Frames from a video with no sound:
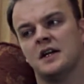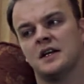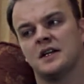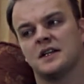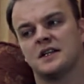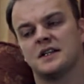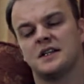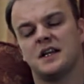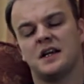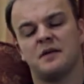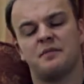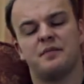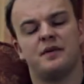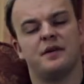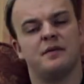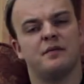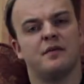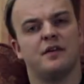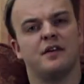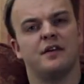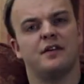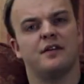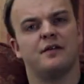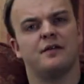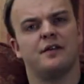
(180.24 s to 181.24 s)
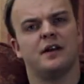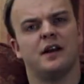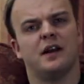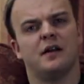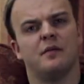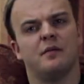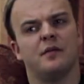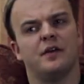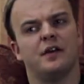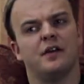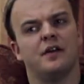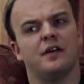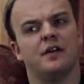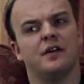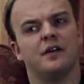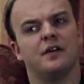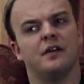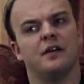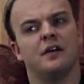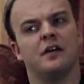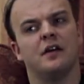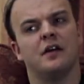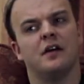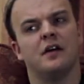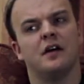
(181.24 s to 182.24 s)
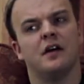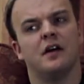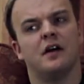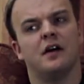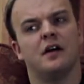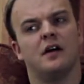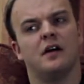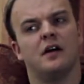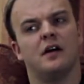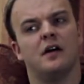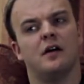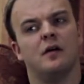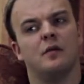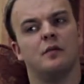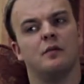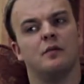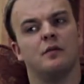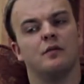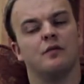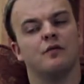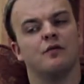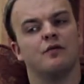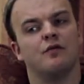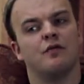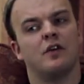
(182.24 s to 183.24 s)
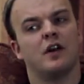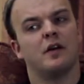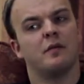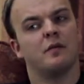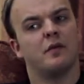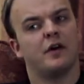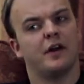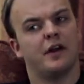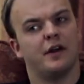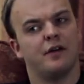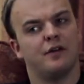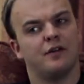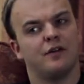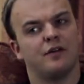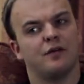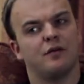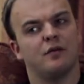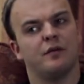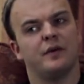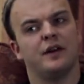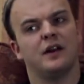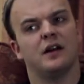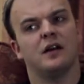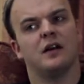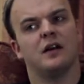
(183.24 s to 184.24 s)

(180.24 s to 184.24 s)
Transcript: step in my development and run my own swimming